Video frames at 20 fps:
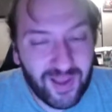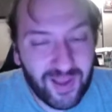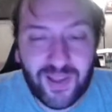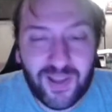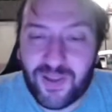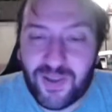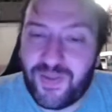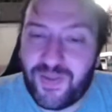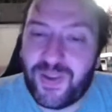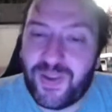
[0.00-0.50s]

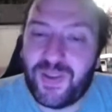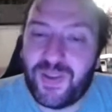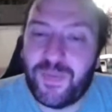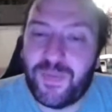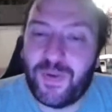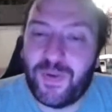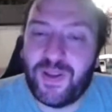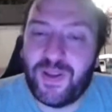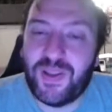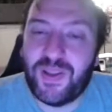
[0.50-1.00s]
So there's the
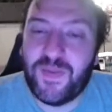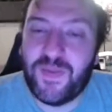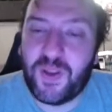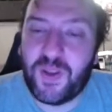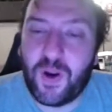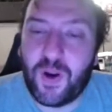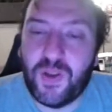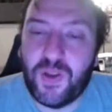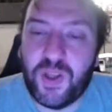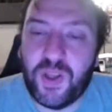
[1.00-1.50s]
bonus. If this
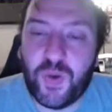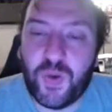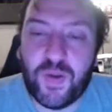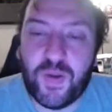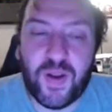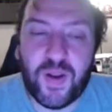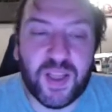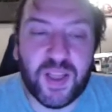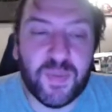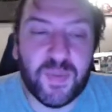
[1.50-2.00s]
card's in your
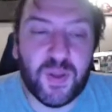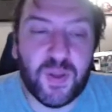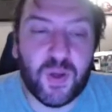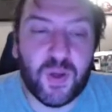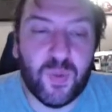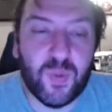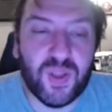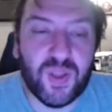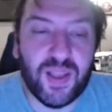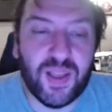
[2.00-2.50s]
graveyard, except the turn it
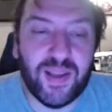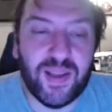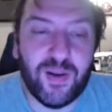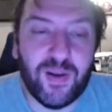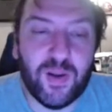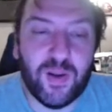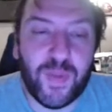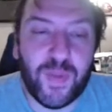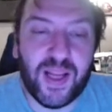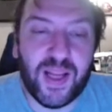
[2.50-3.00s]
was sent there, you
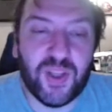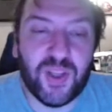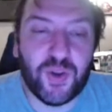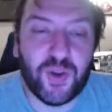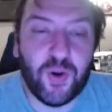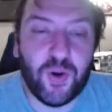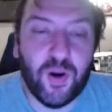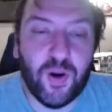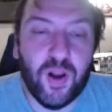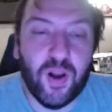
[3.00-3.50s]
can banish this
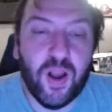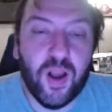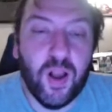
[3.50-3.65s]
card,